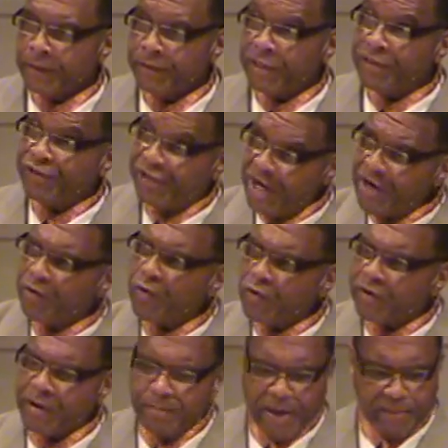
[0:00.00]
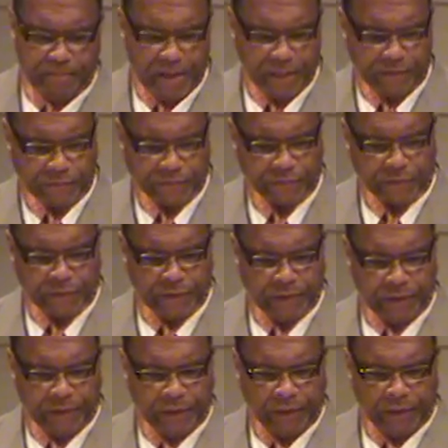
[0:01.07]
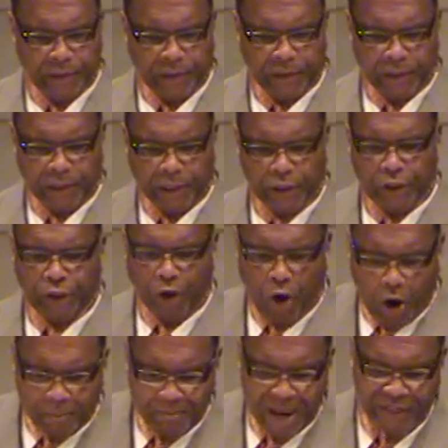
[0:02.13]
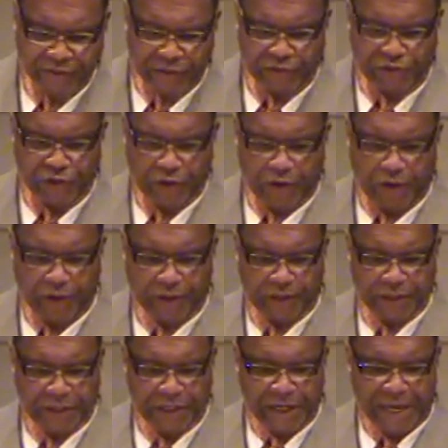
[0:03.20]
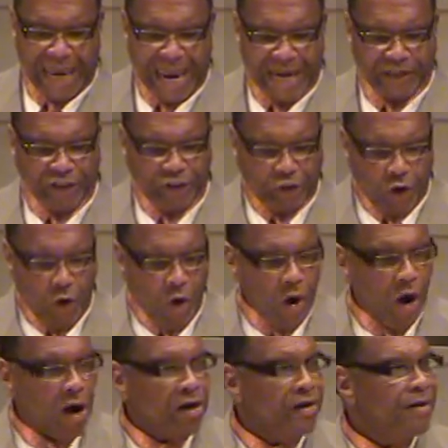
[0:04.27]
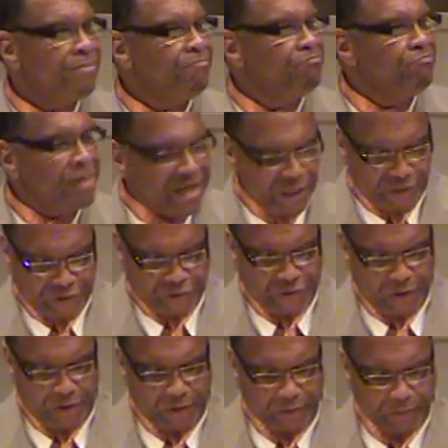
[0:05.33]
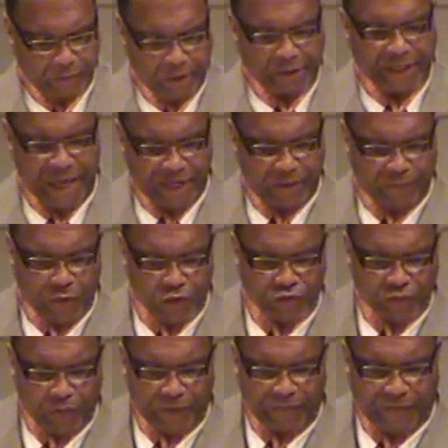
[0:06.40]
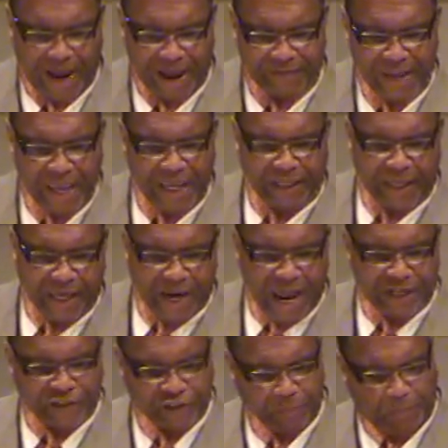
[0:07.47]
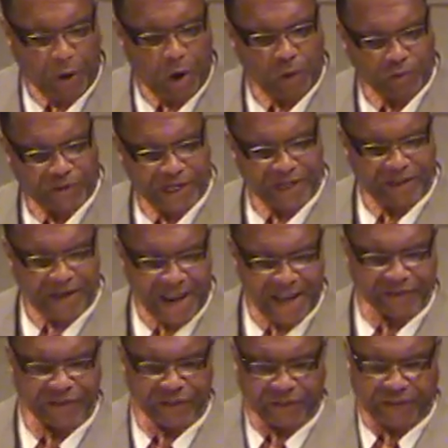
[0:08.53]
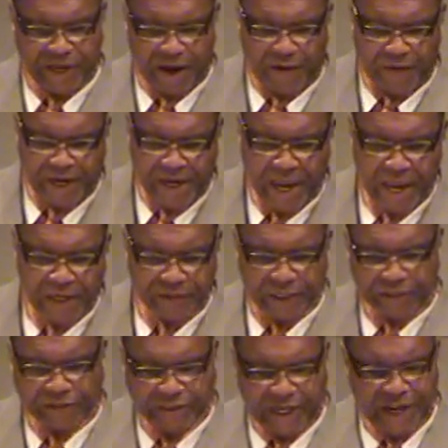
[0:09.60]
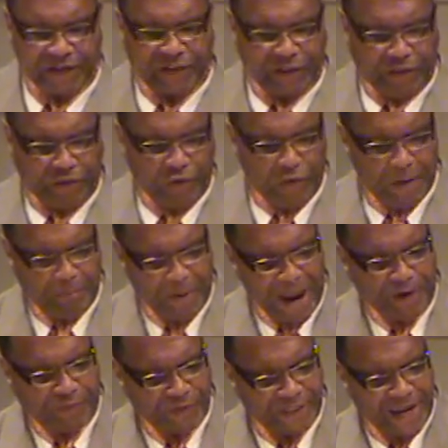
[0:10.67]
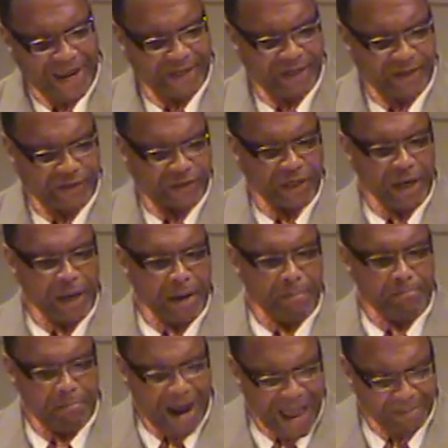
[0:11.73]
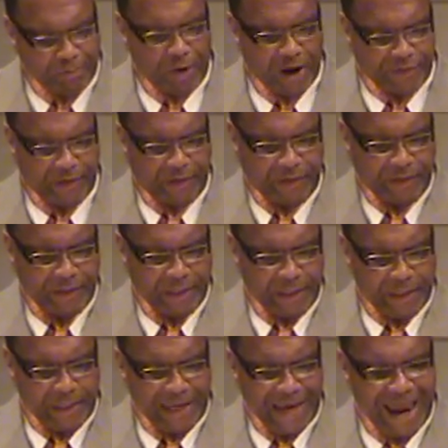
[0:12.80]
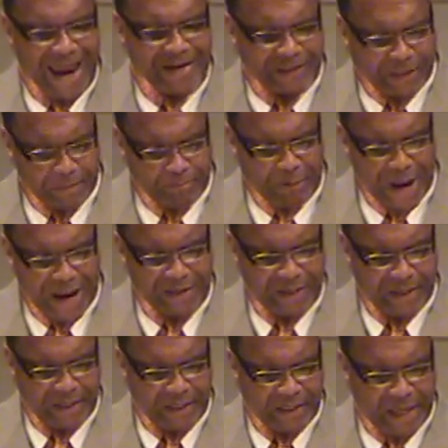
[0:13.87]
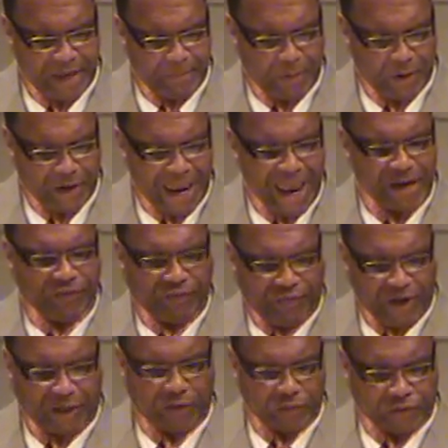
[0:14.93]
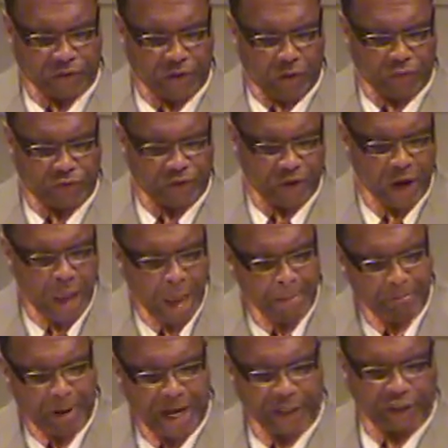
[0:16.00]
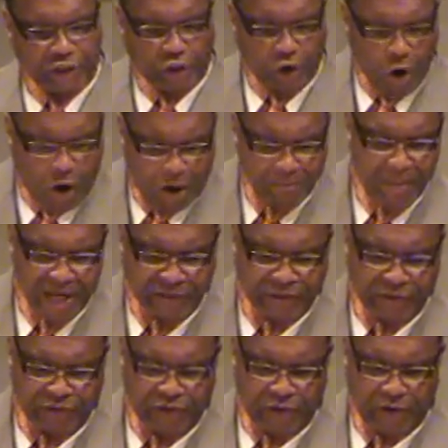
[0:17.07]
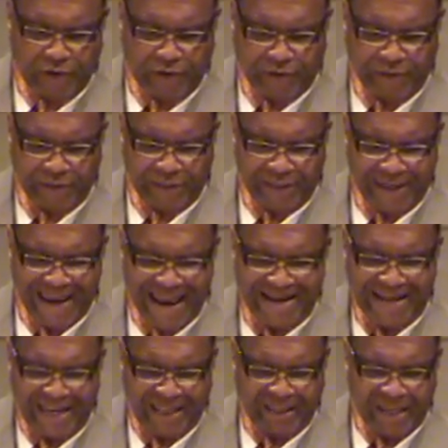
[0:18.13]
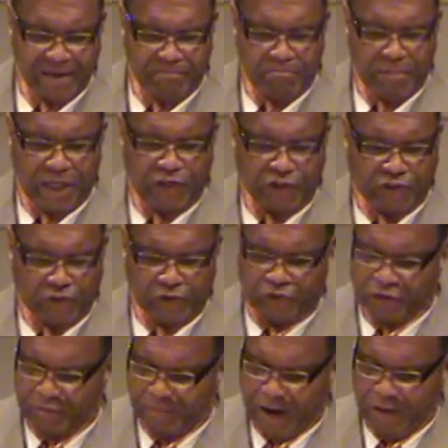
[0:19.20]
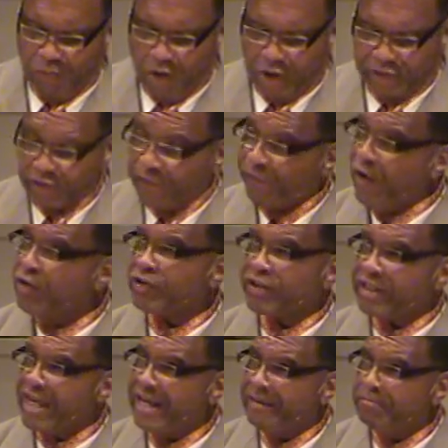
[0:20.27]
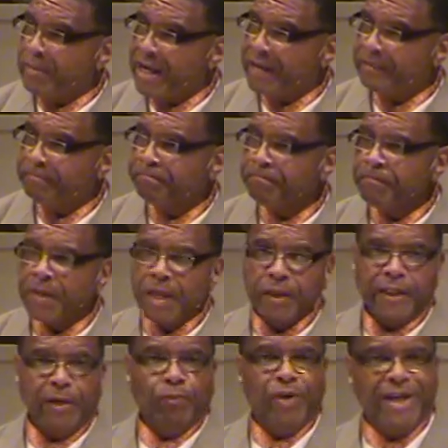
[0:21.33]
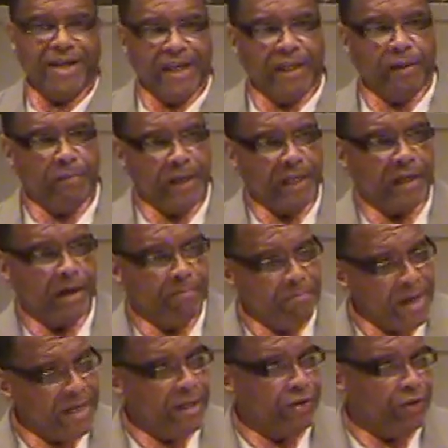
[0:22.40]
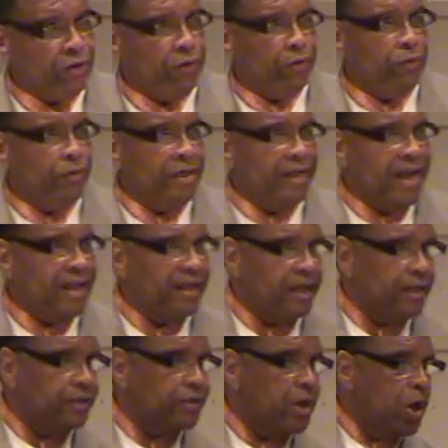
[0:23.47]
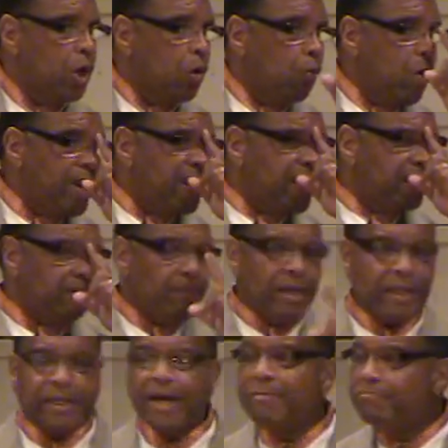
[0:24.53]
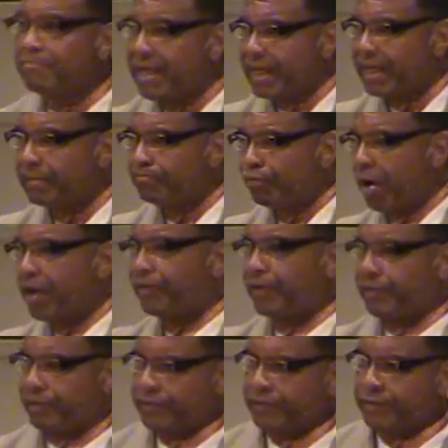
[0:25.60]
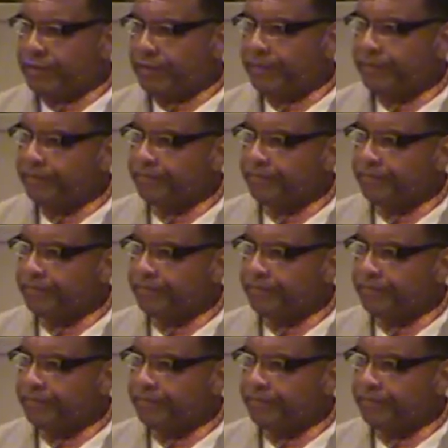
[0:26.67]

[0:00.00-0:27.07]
To general commitments, your messenger and your minister. Look at it in verse 25. Yet I suppose it necessary to send to you Epaphroditus, my brother and companion in labor and fellow soldier, but your messenger and he that ministered to my wants. The first thing, men, that we need to be committed to, and that is, we need to be committed brothers.